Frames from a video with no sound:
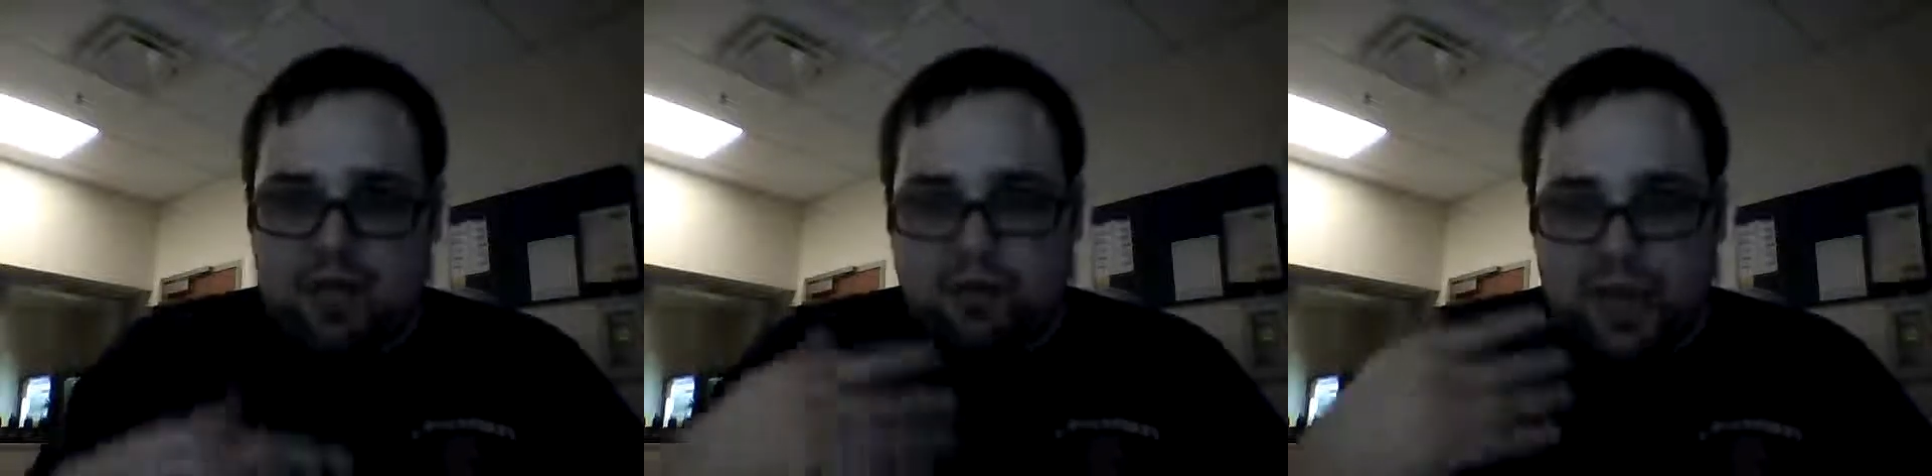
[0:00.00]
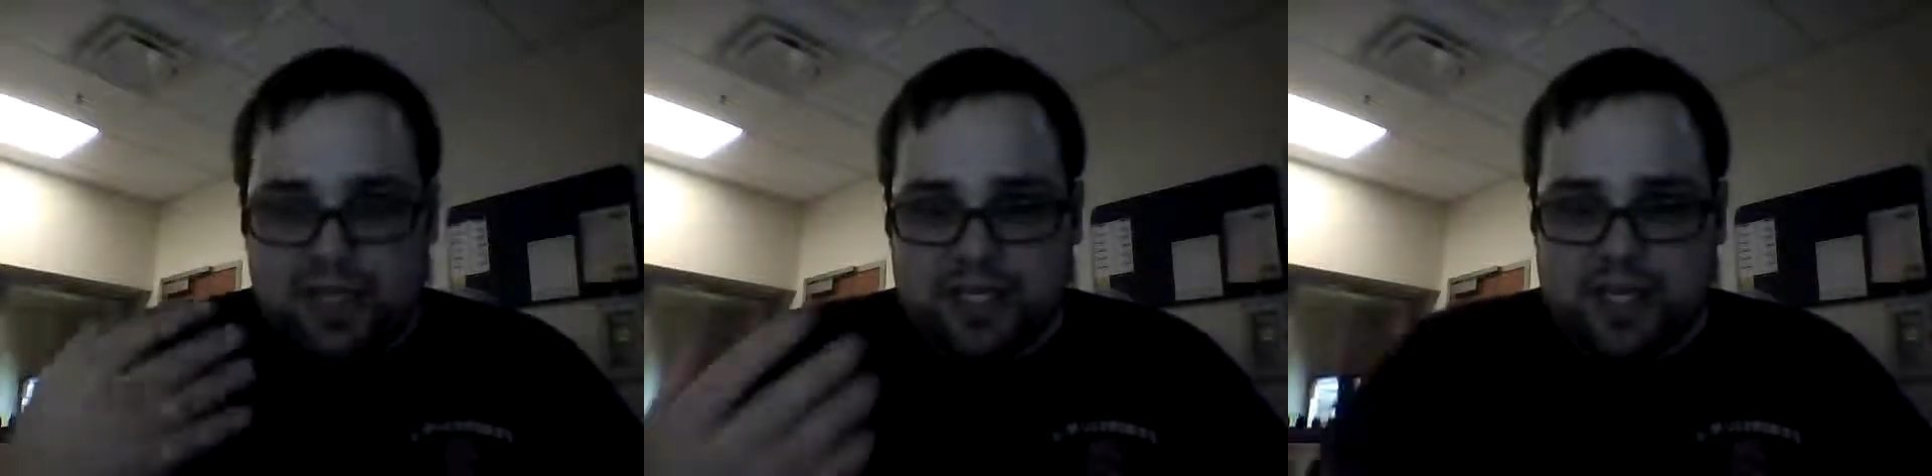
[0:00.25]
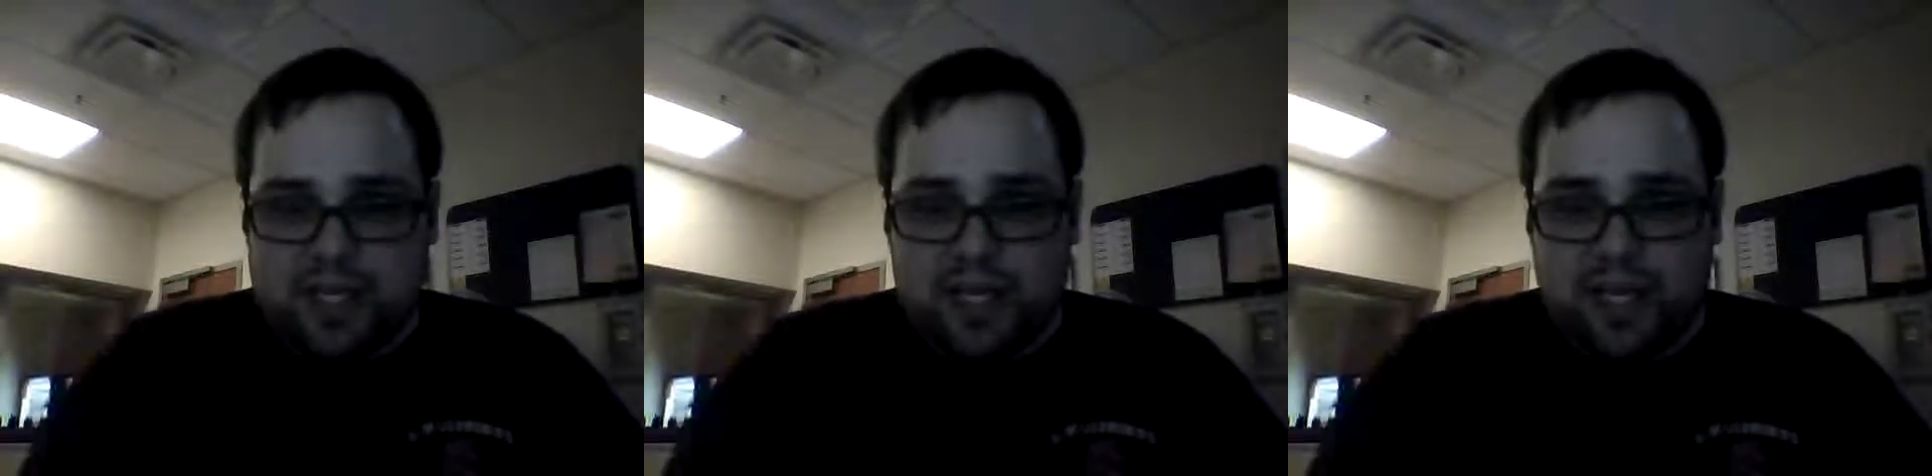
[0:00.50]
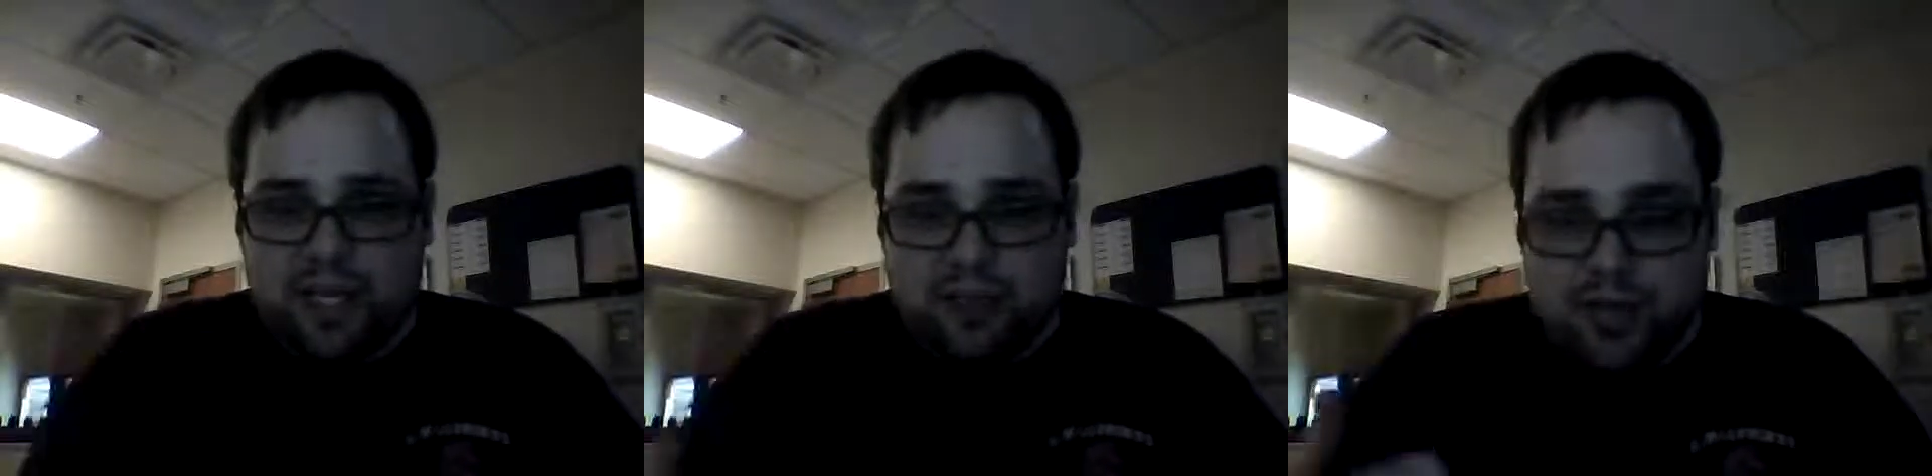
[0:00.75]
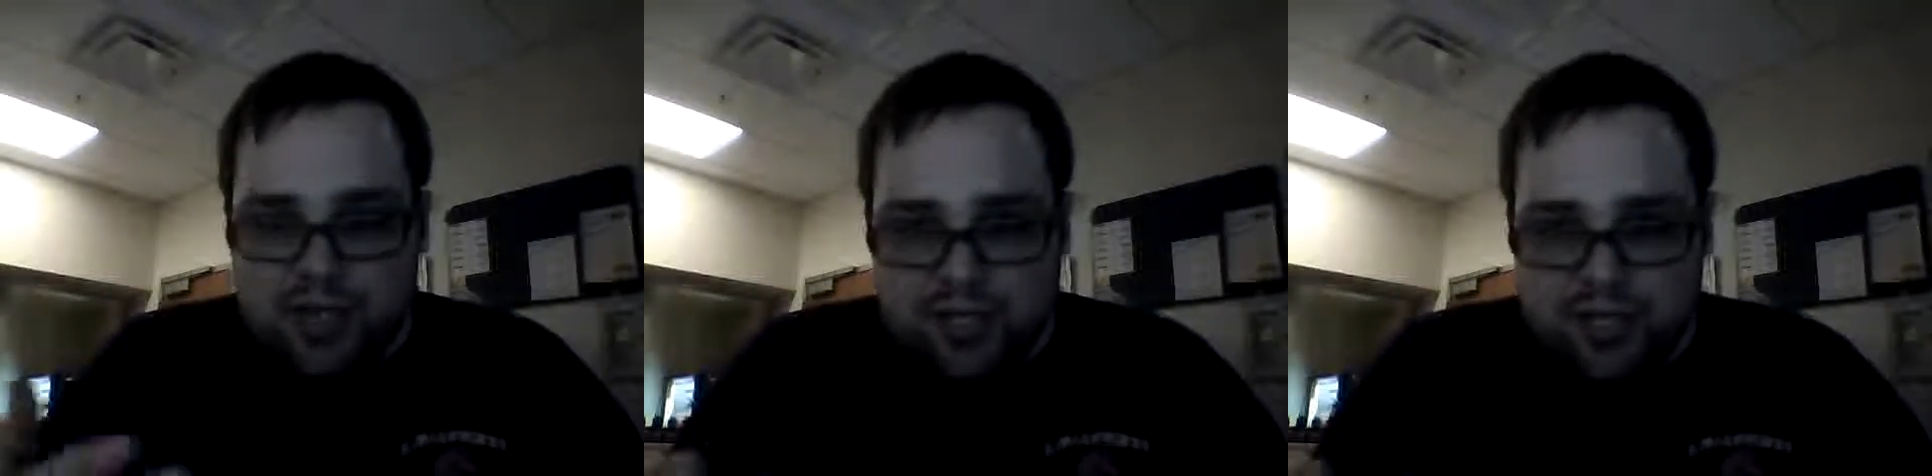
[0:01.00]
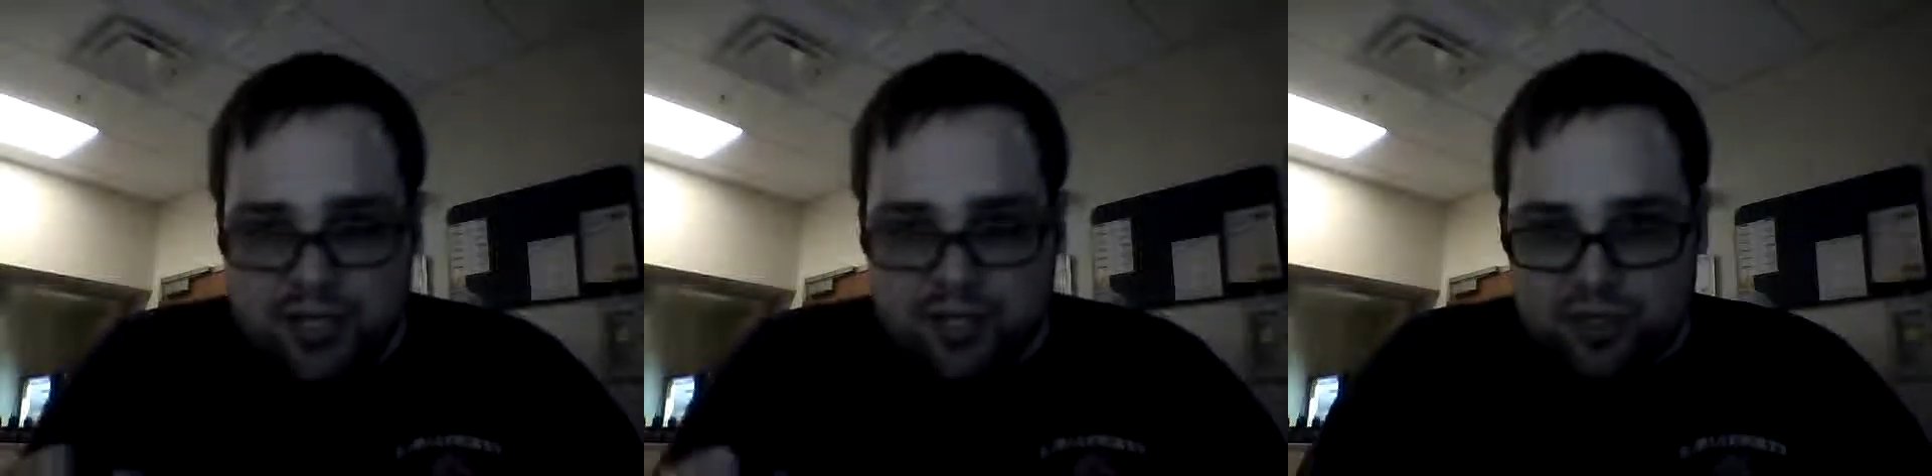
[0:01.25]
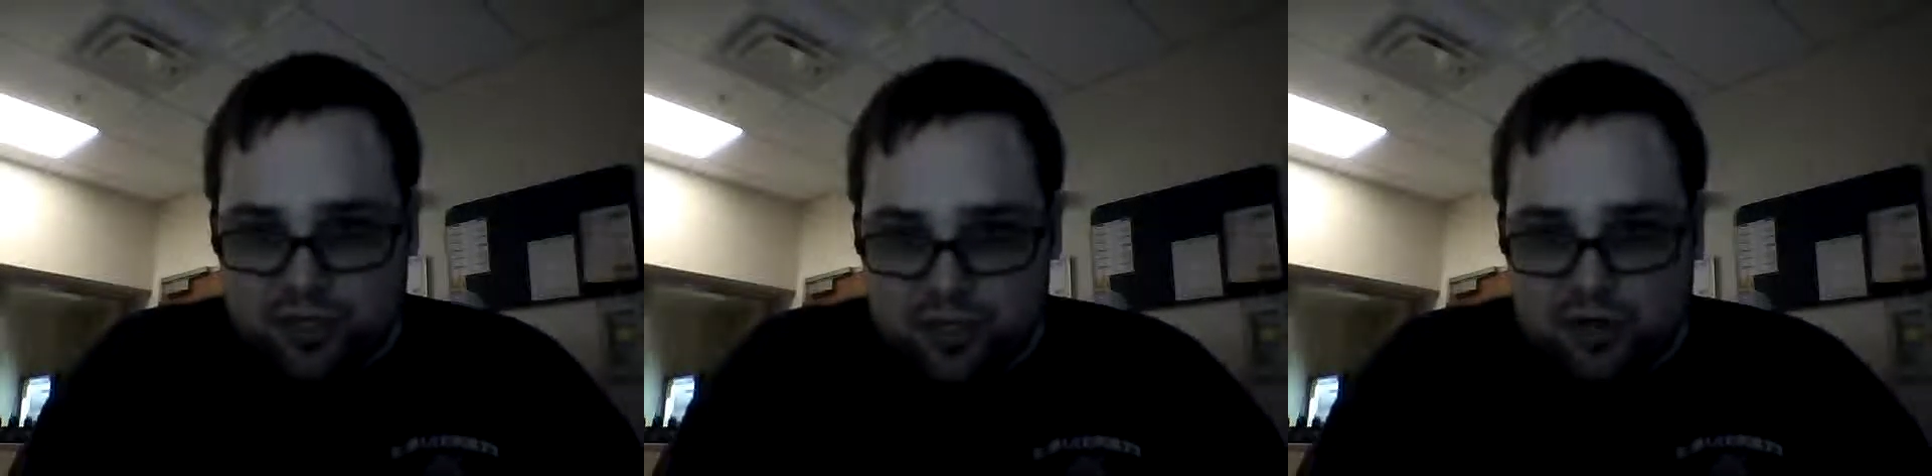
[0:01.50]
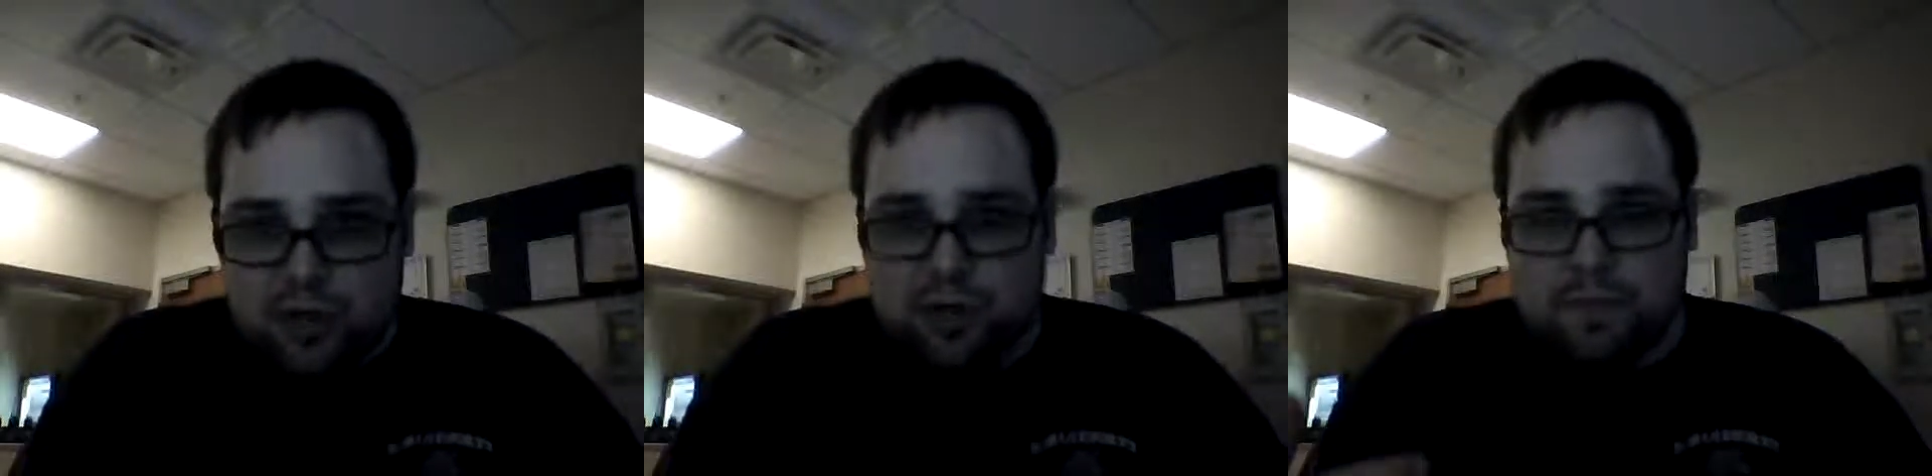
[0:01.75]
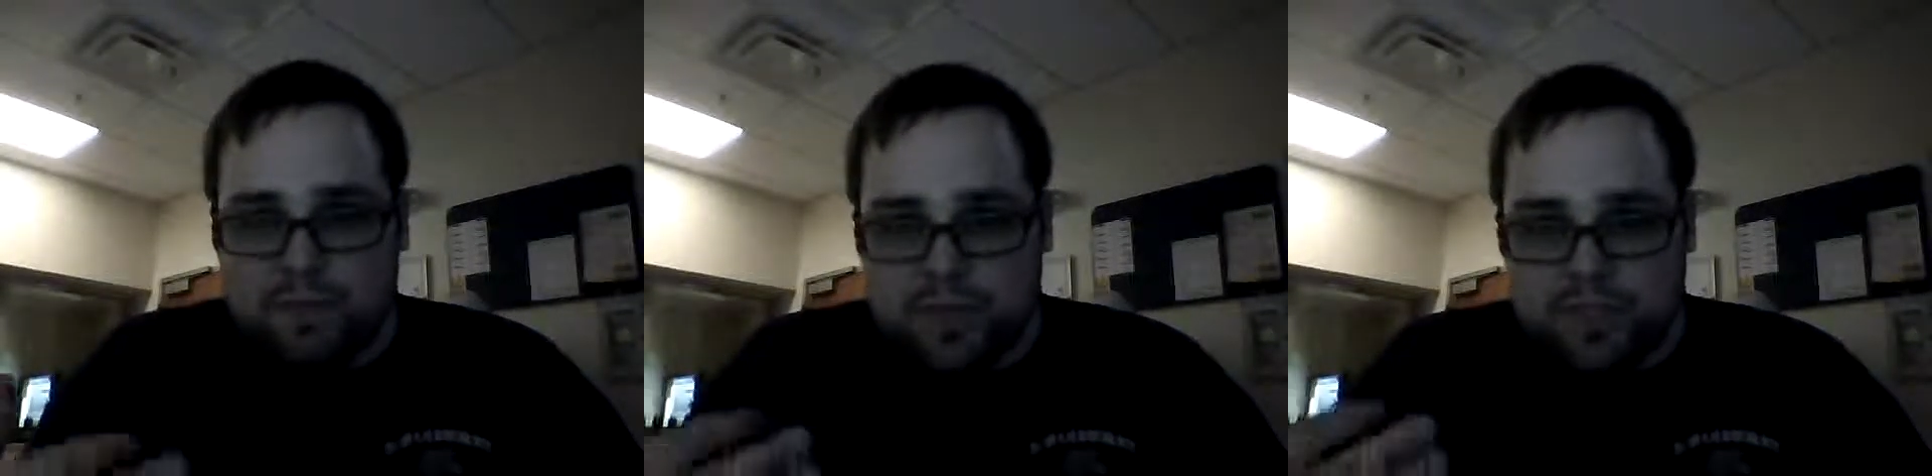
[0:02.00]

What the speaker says: Basically, you need to